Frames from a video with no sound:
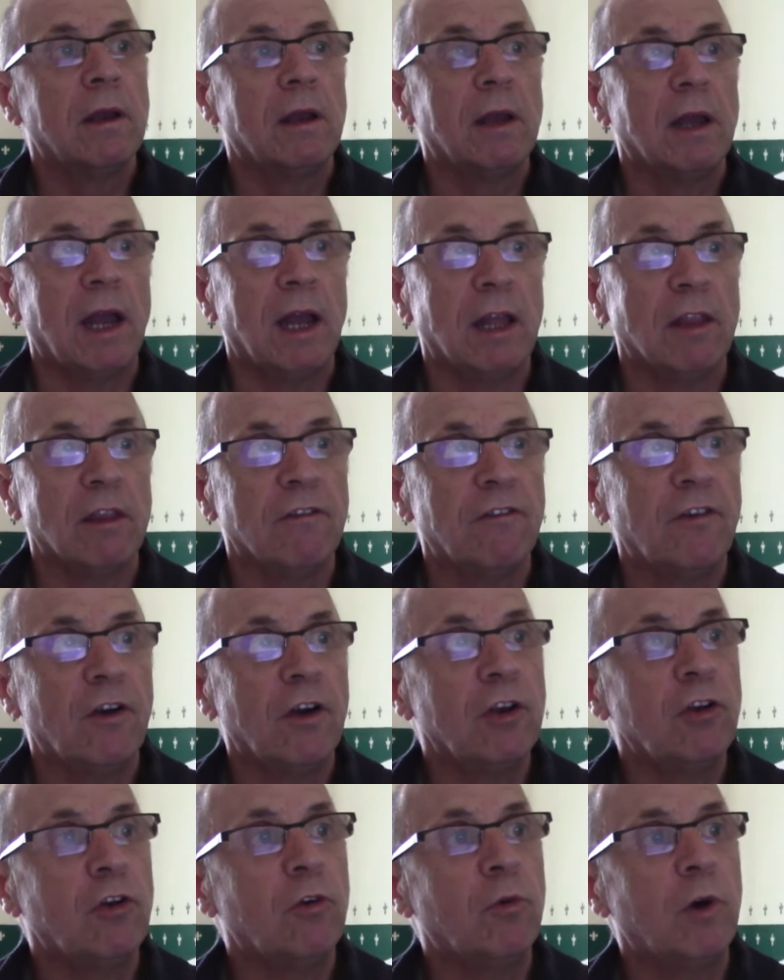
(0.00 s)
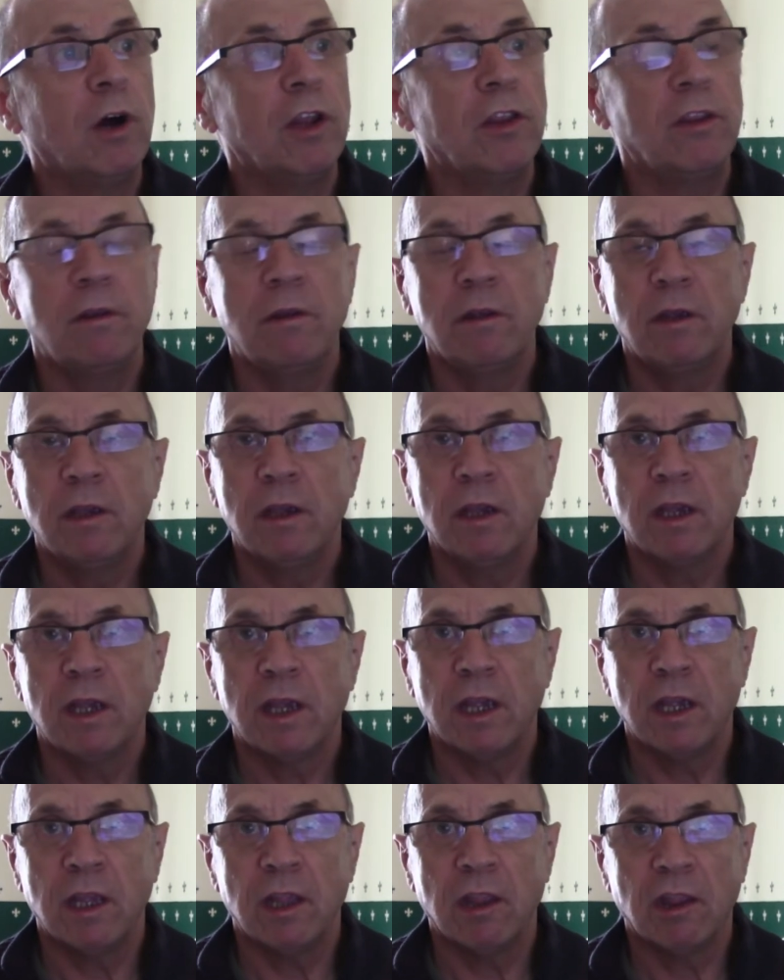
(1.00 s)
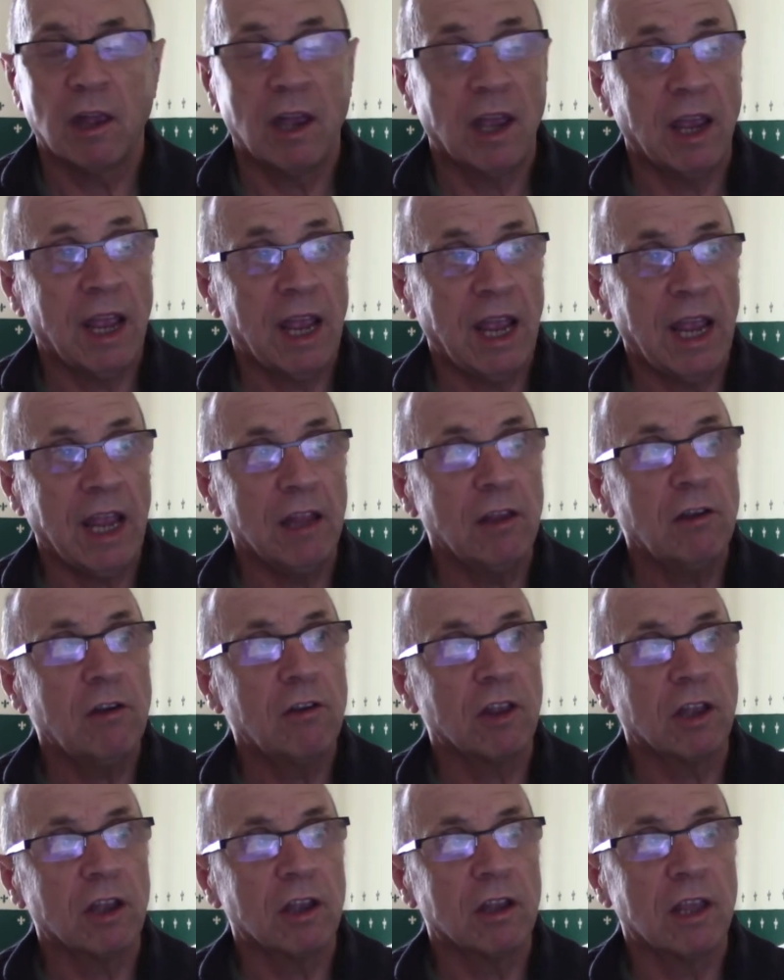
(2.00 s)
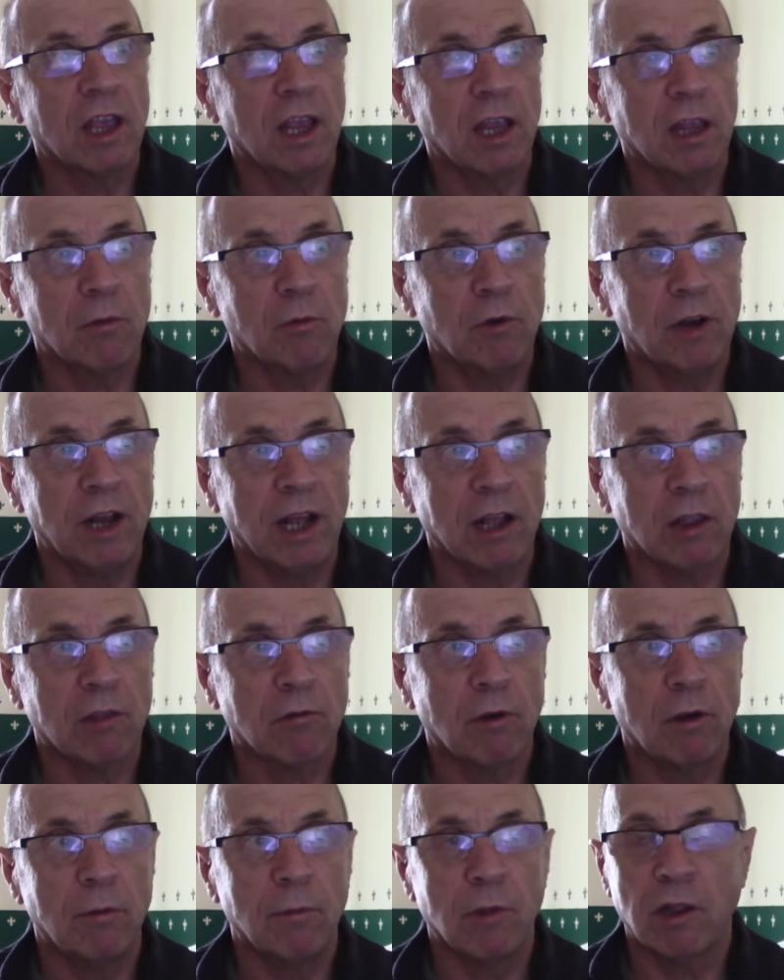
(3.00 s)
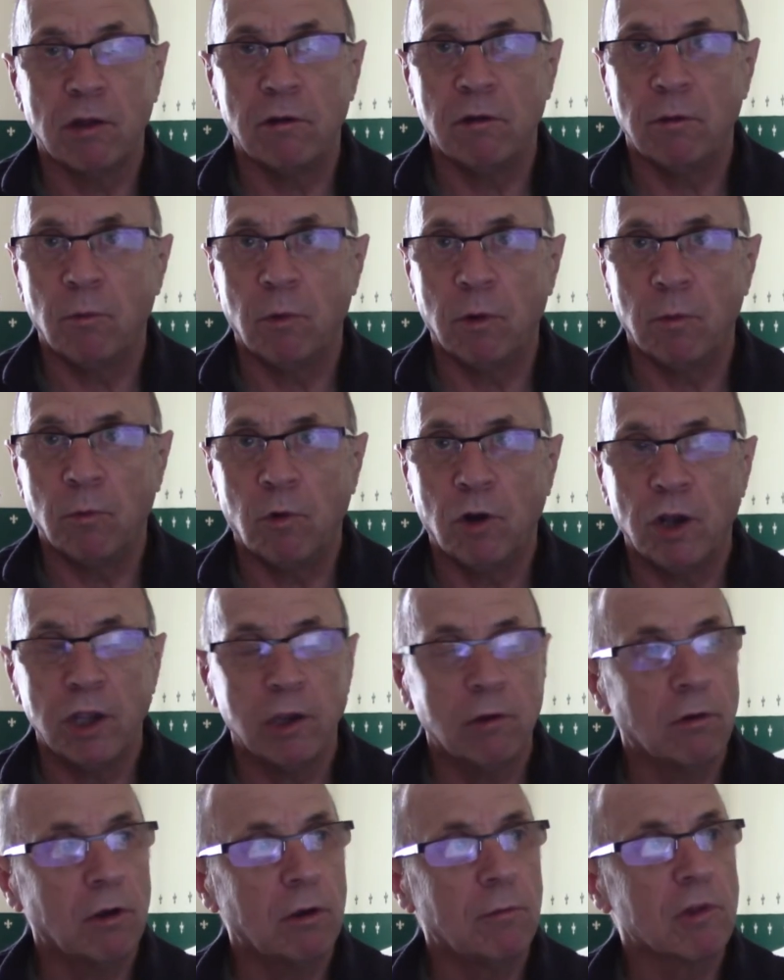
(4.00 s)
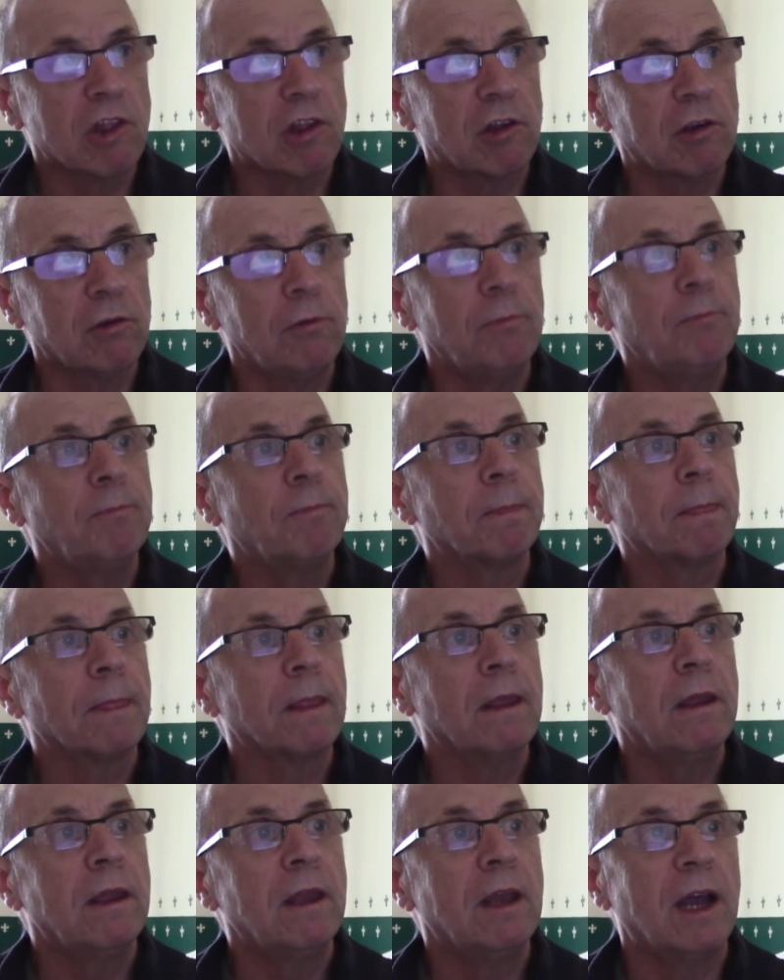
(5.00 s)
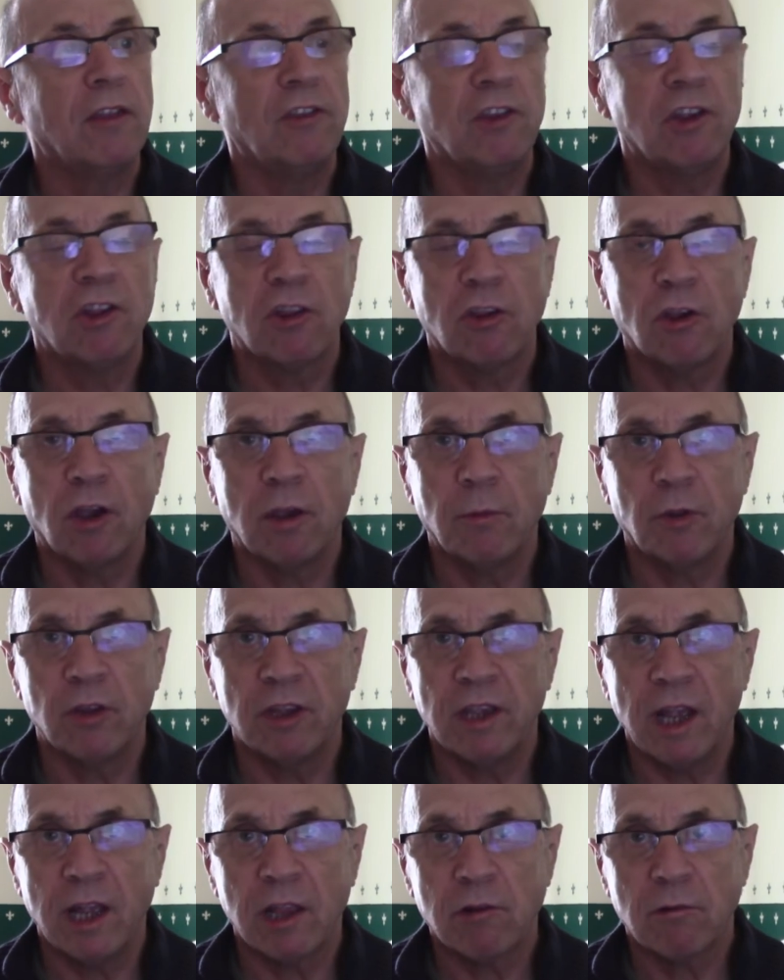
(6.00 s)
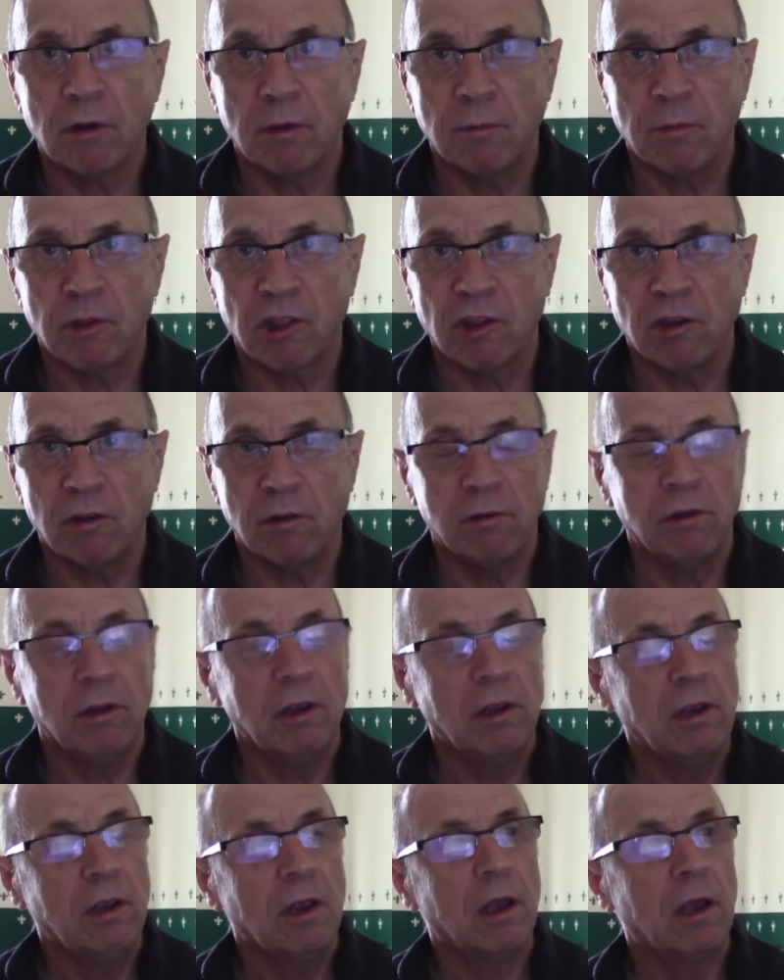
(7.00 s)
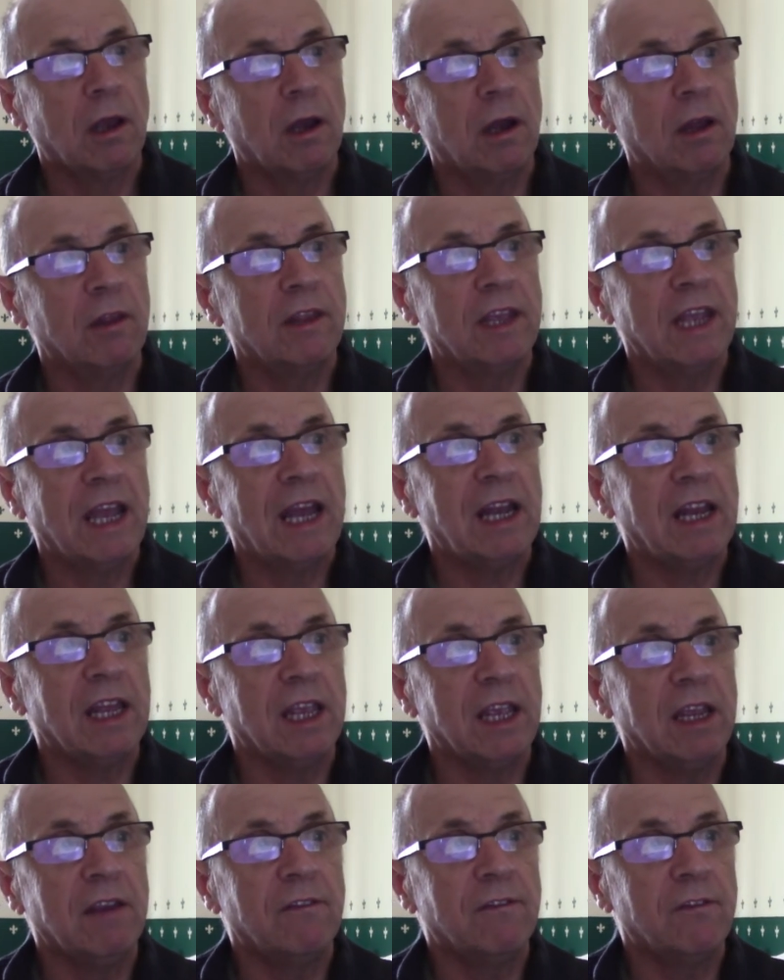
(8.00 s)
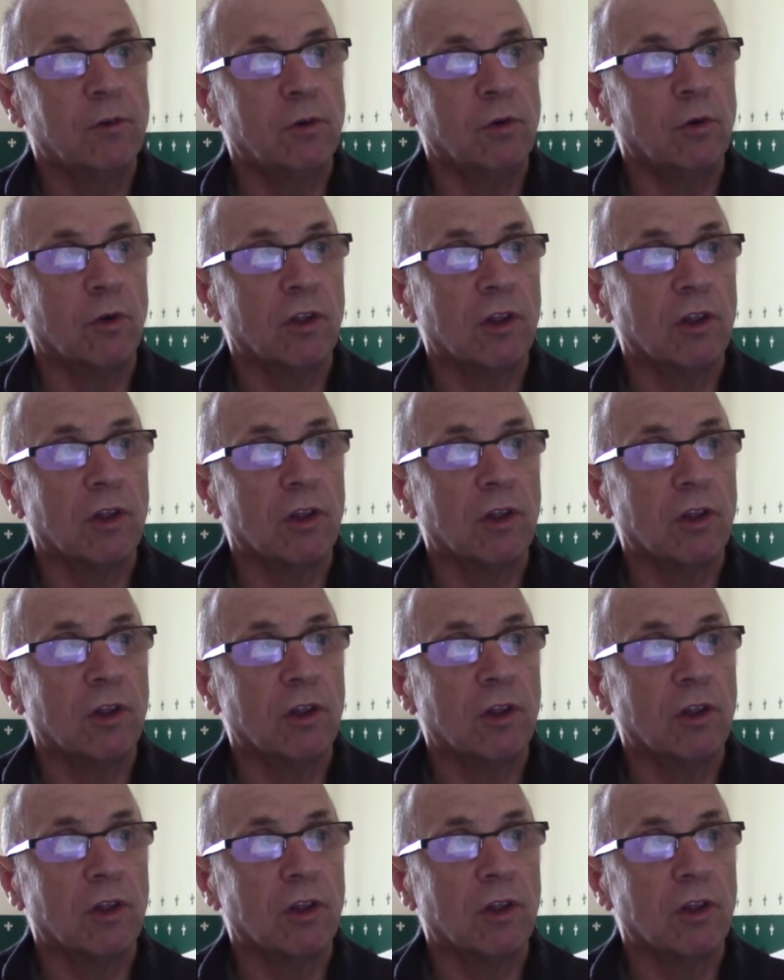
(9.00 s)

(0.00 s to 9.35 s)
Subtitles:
And the final one is a hen because it contains 1 X chromosome and 1 Y chromosome, and this time on the X chromosome the allele for